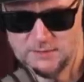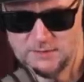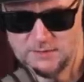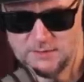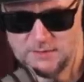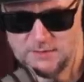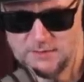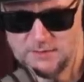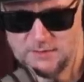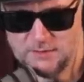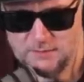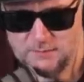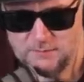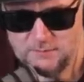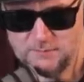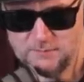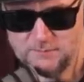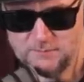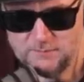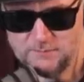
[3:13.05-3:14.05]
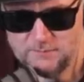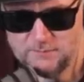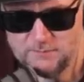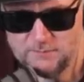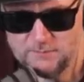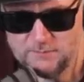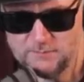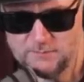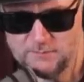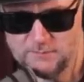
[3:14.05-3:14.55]
Um,
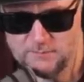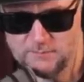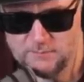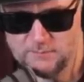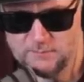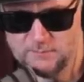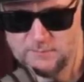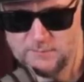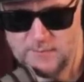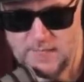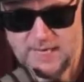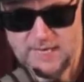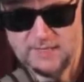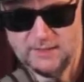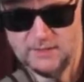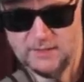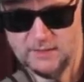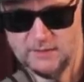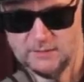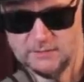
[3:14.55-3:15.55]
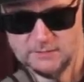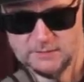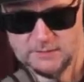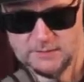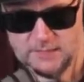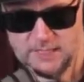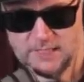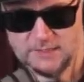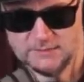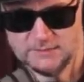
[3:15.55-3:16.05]
I don't know.
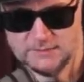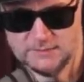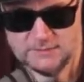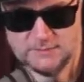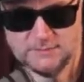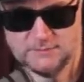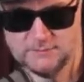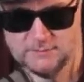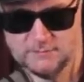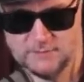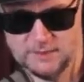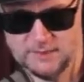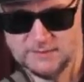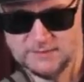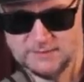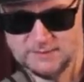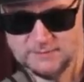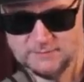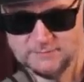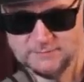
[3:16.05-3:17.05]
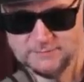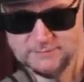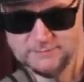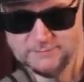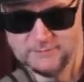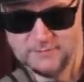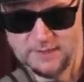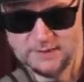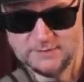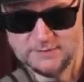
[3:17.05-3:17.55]
I just, like I said,
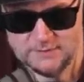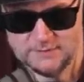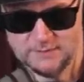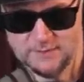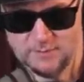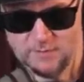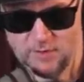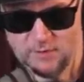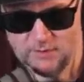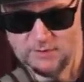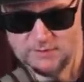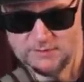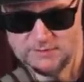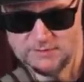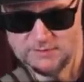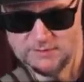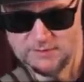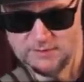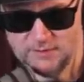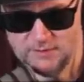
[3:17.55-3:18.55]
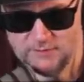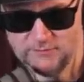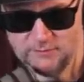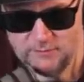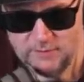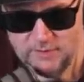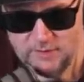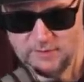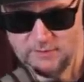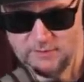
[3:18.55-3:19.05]
I'll just stand by what I said there. I feel
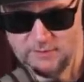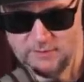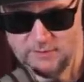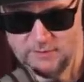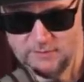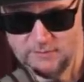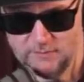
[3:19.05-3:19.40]
bad about